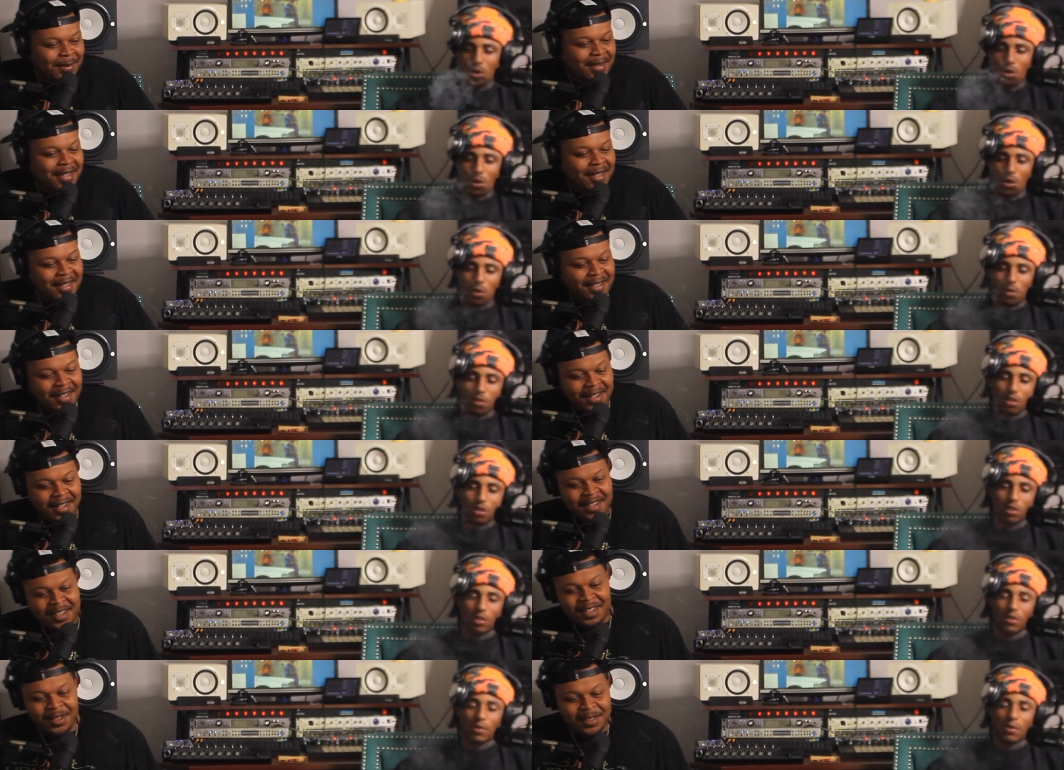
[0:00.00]
Speaker 1: saying?
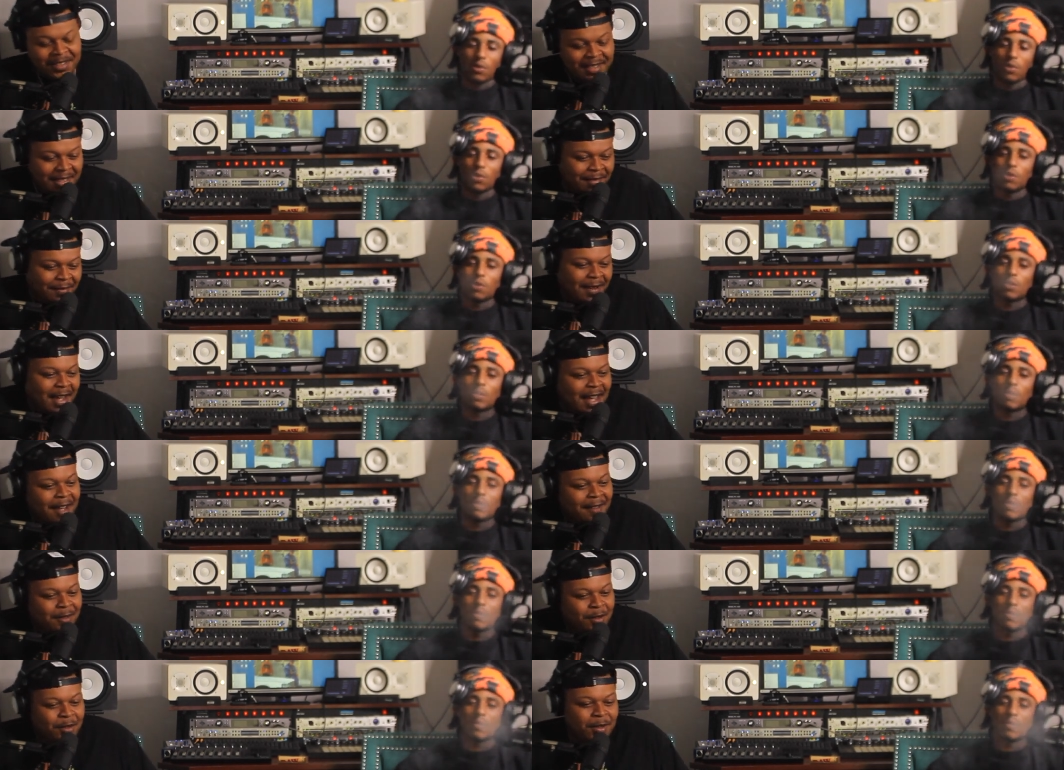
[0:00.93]
Six
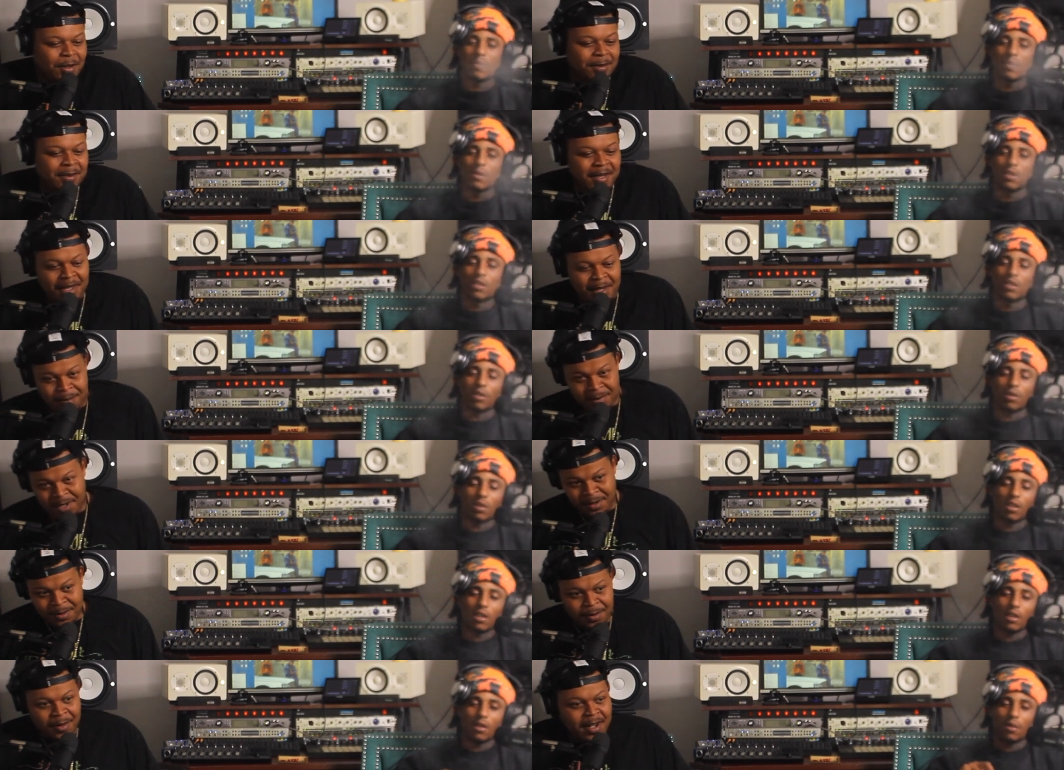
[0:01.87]
five. You know what I'm saying? To be okay.
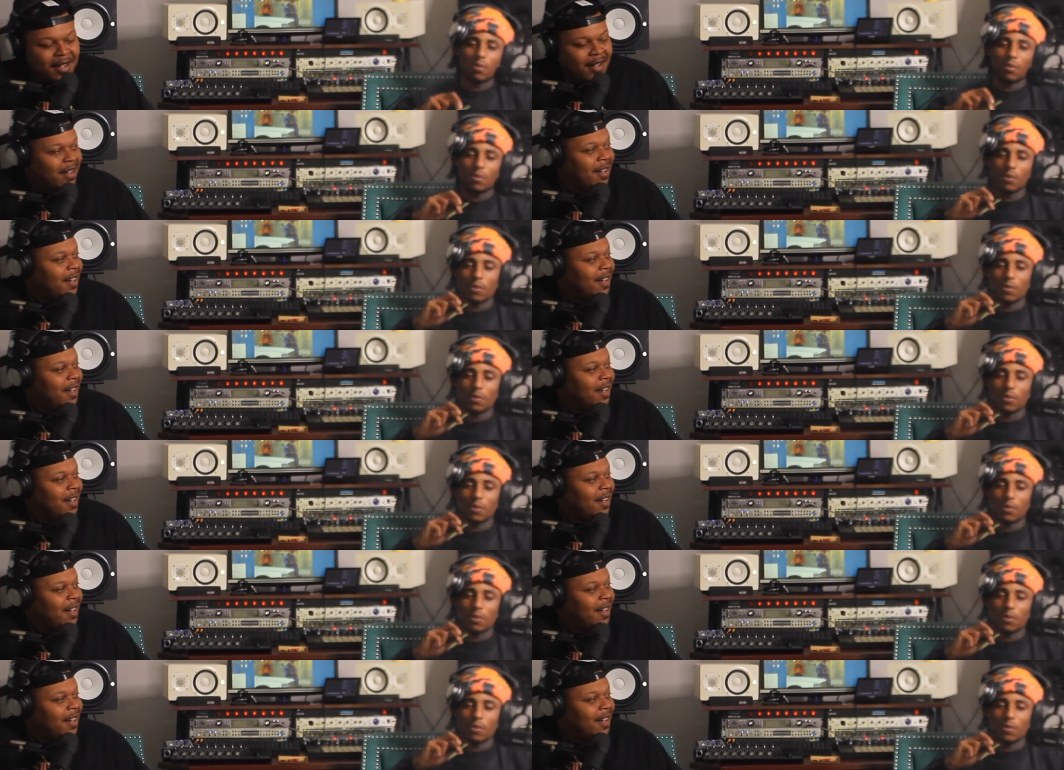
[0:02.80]
correct.